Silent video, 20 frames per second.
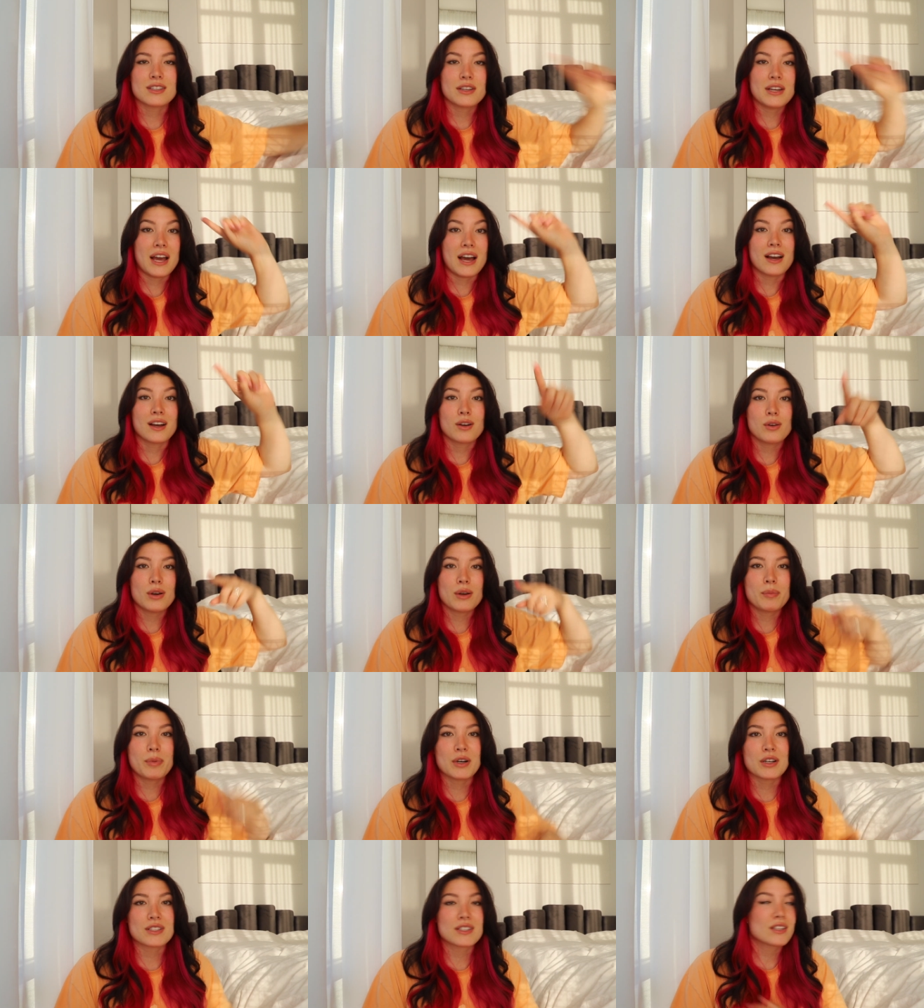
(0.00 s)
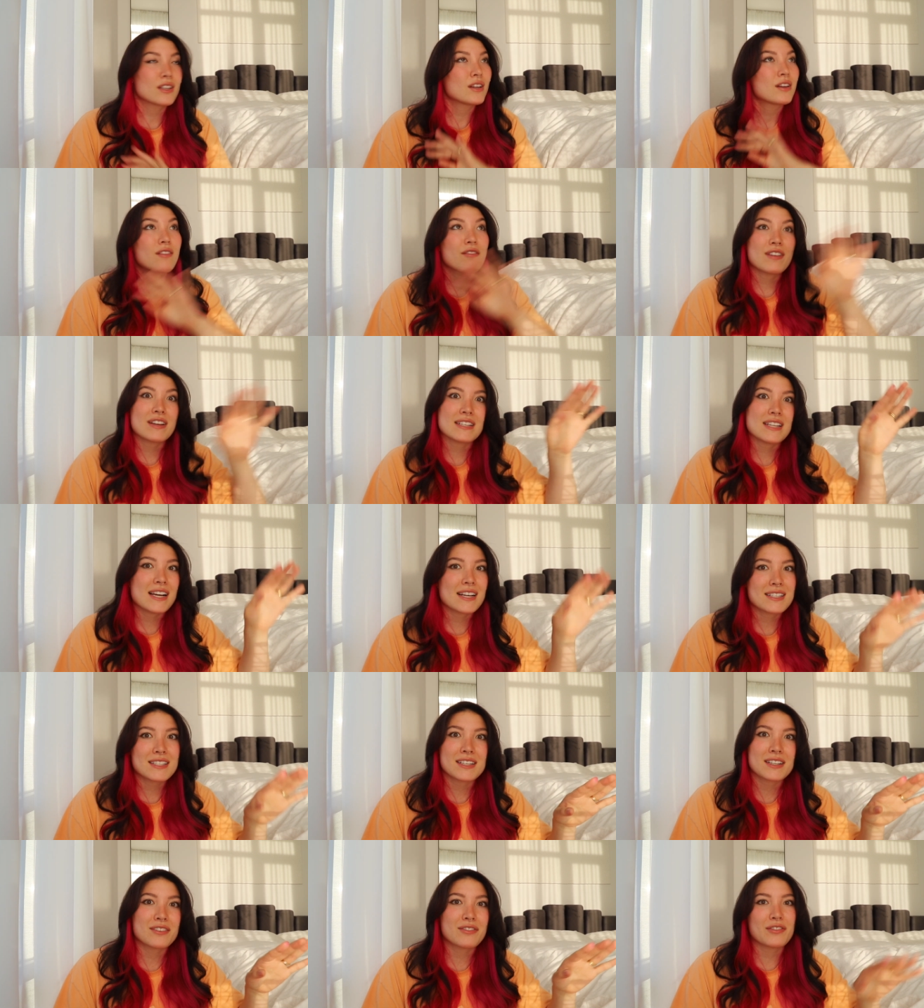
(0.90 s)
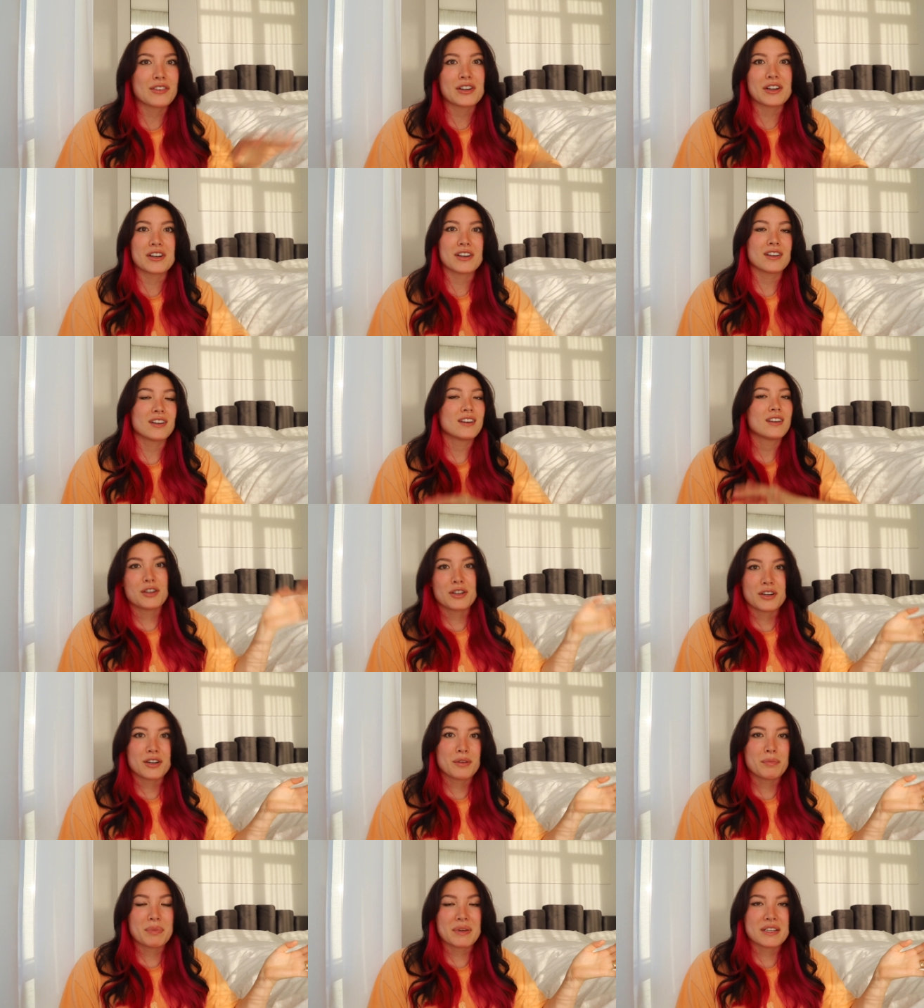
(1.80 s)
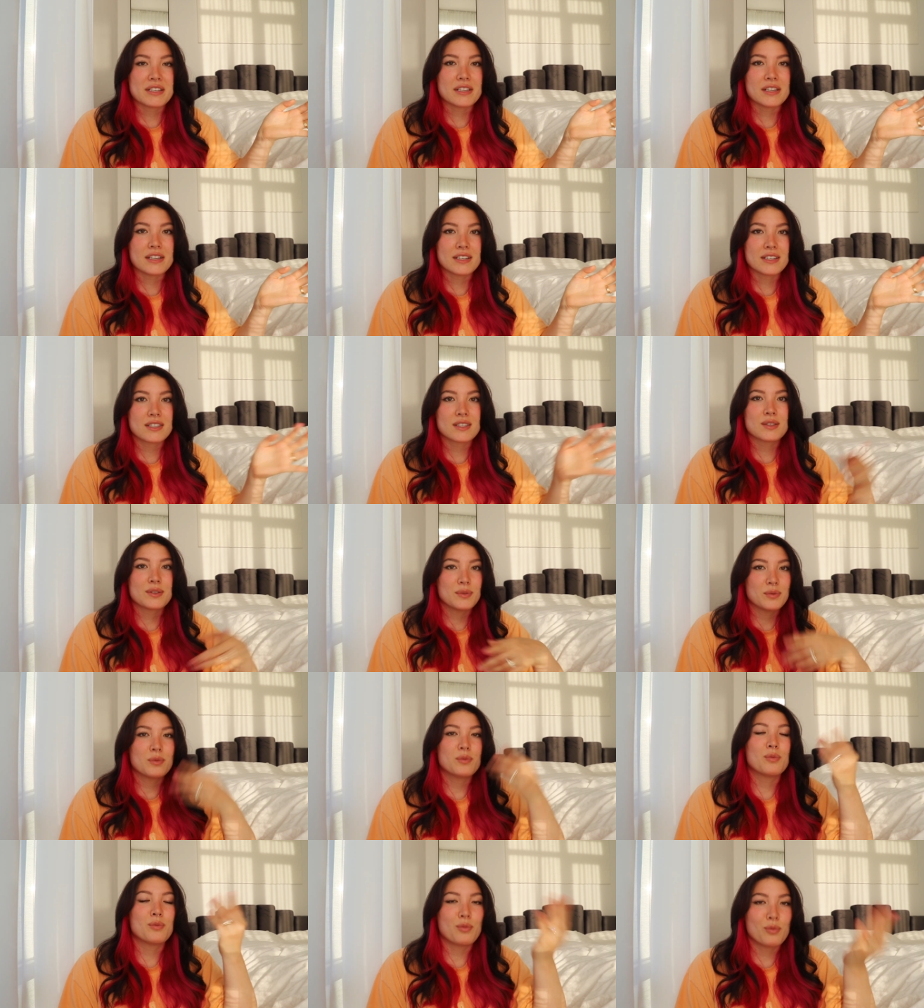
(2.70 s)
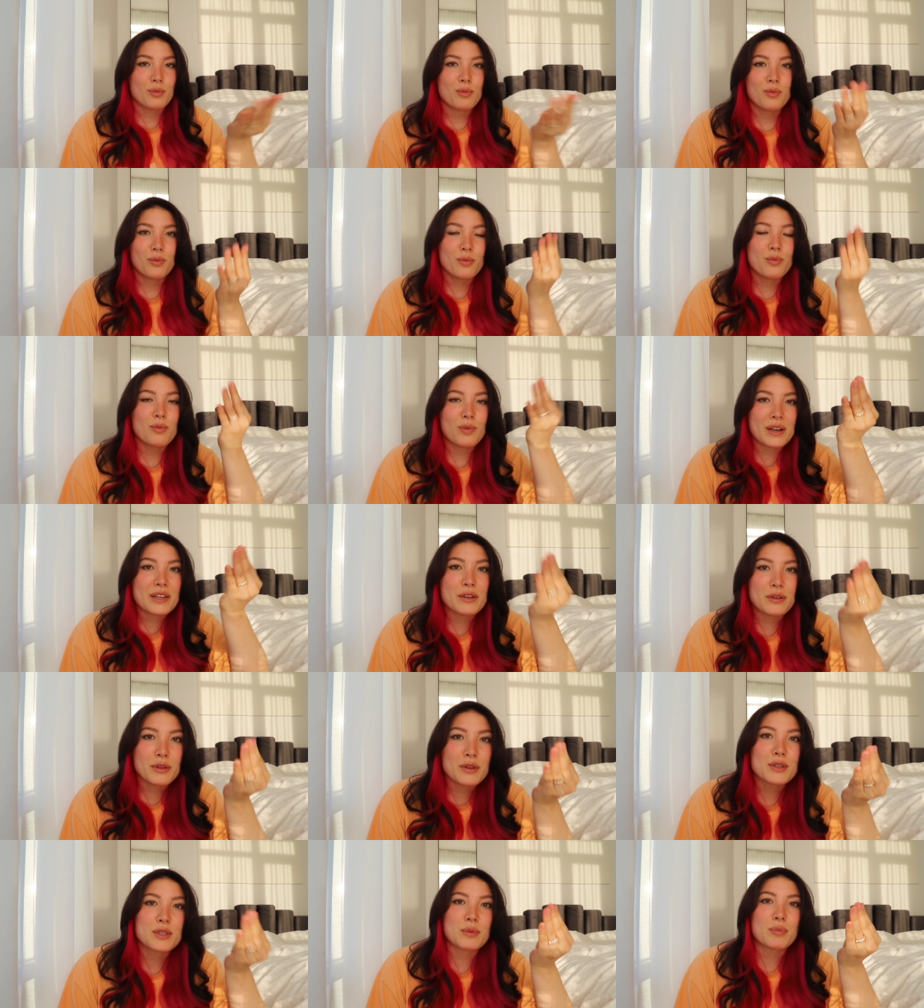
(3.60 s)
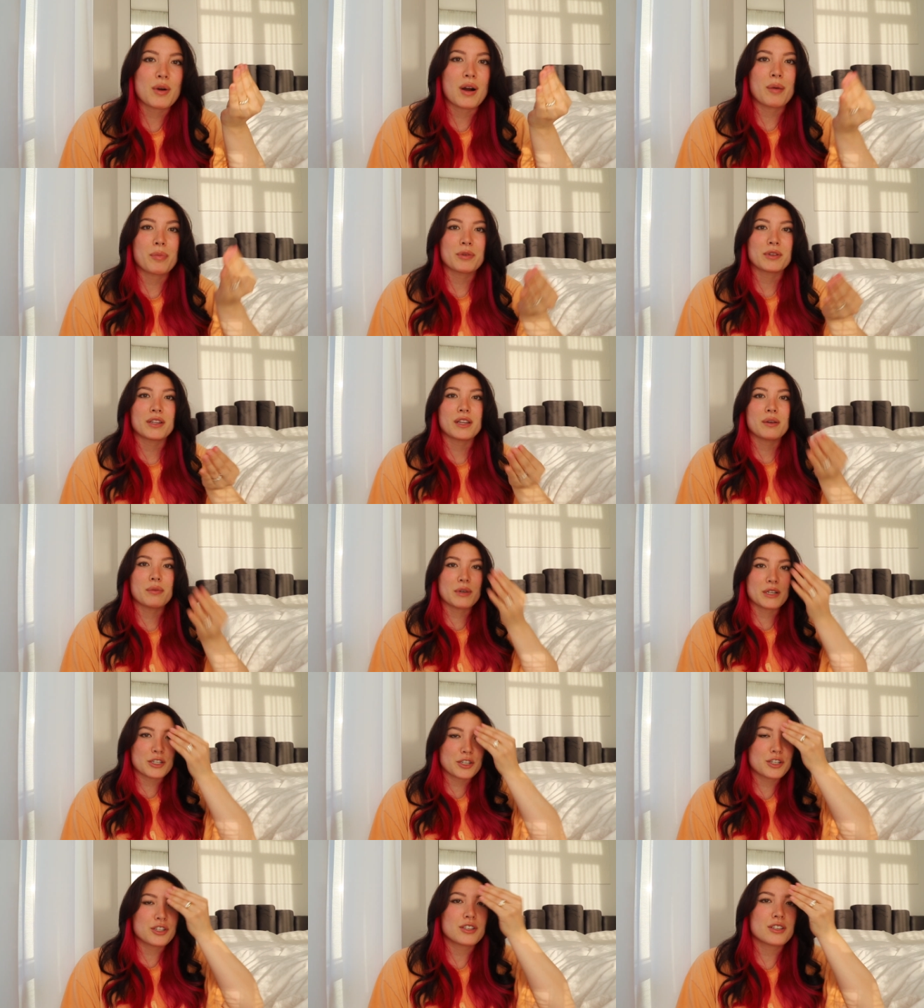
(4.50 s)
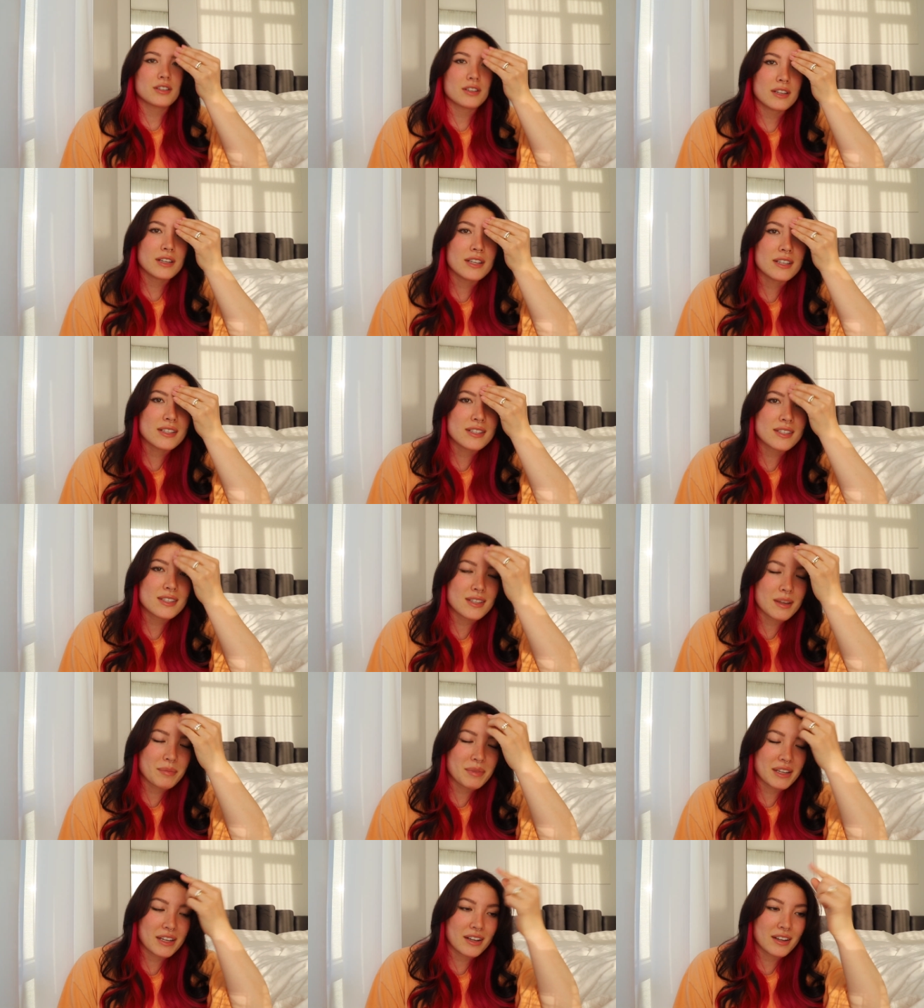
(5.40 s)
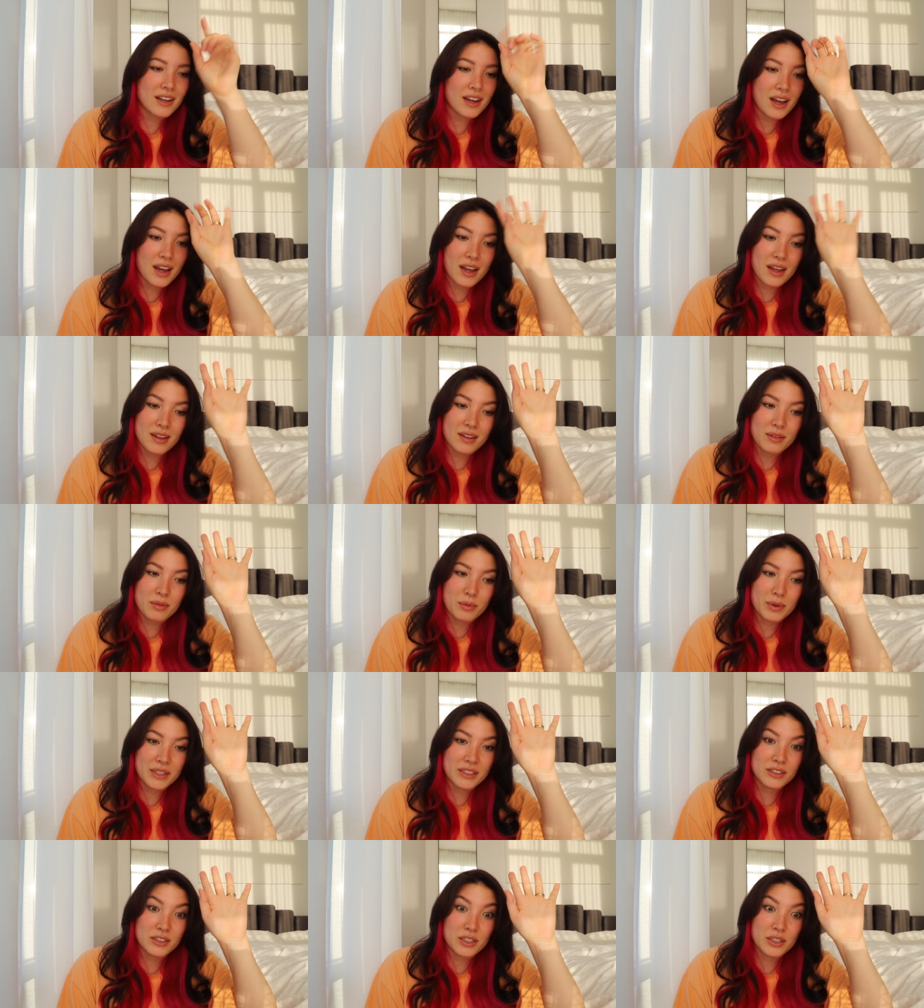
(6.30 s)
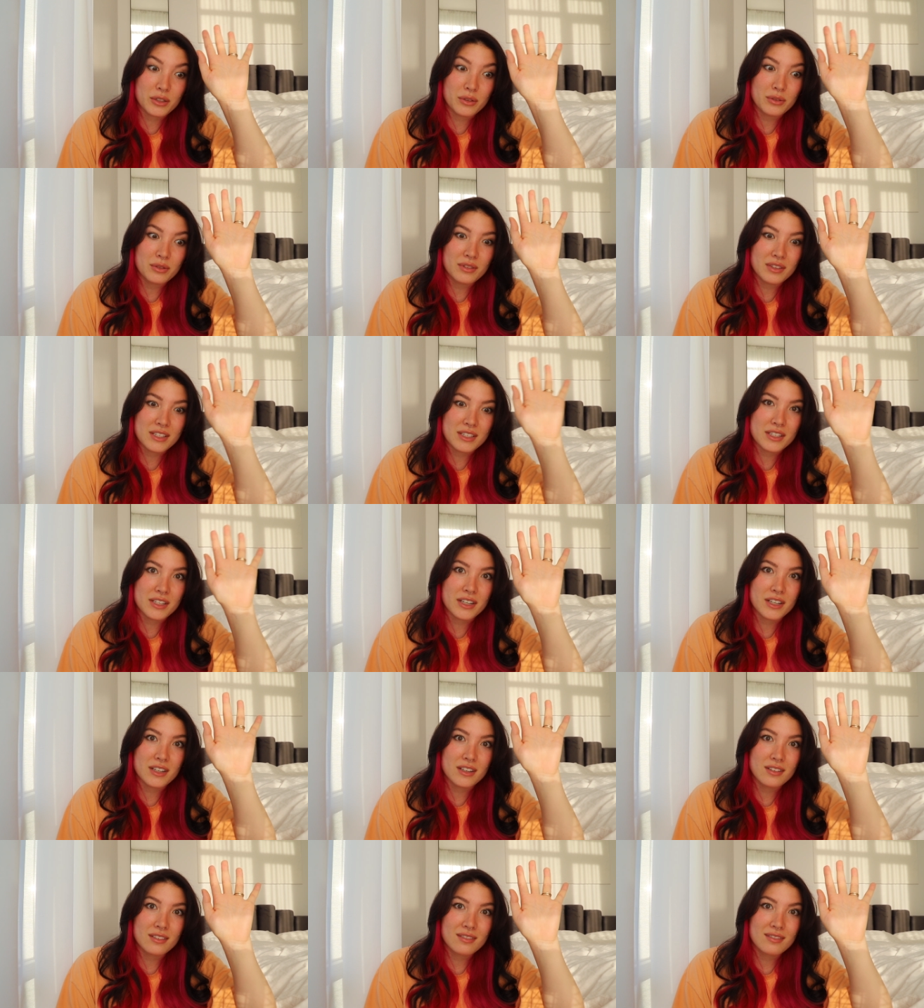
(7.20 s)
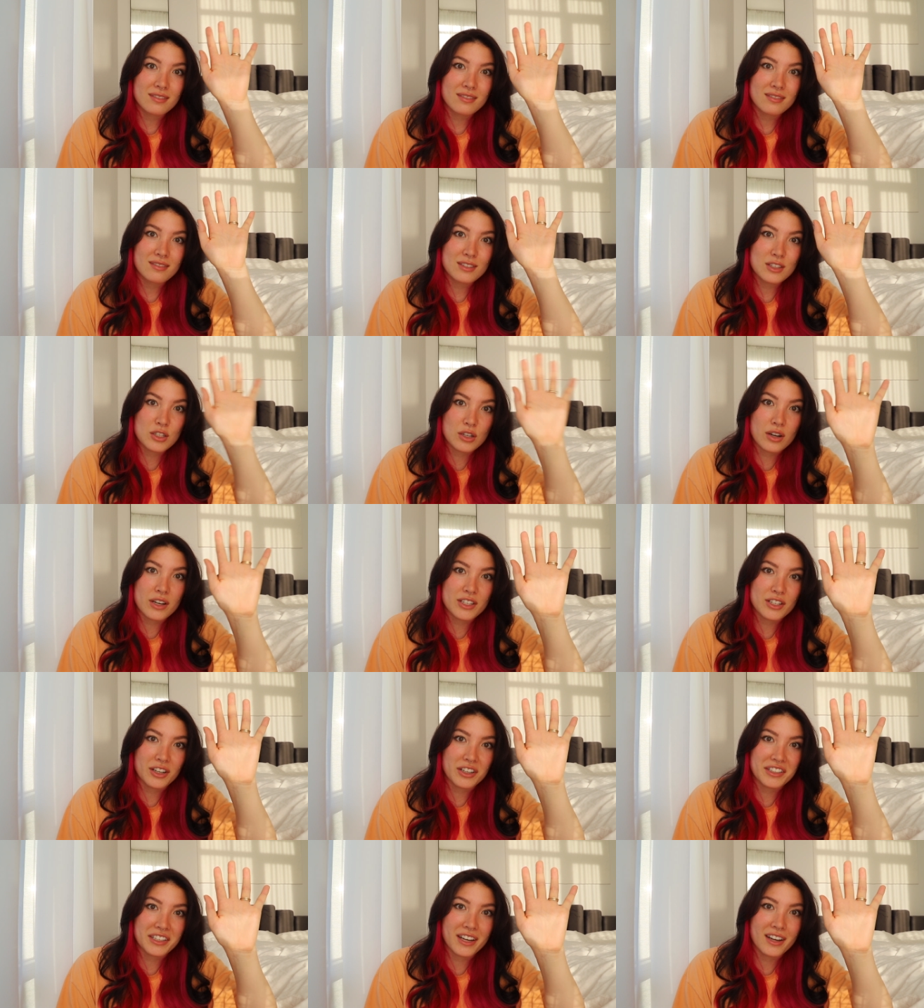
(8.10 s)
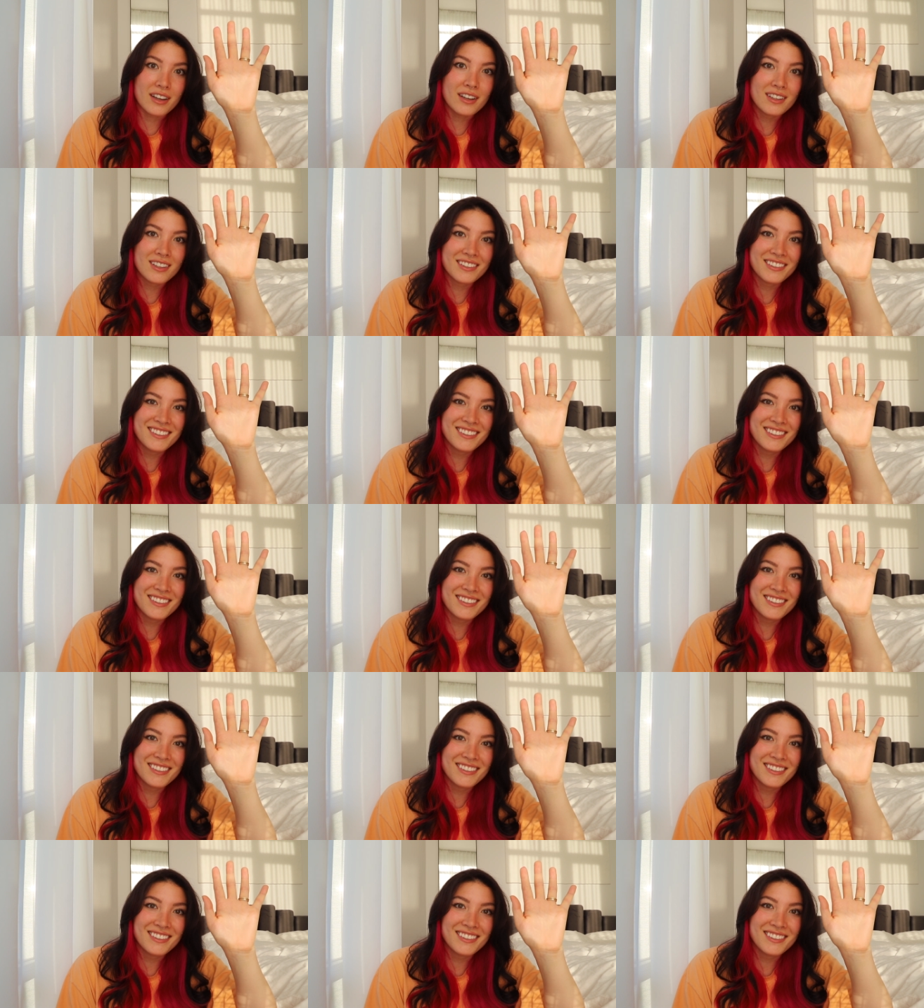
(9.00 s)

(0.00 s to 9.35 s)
So yeah, QuickBooks, fantastic for your business when you use it properly, which is something I will do this year. Sorry, Tanya.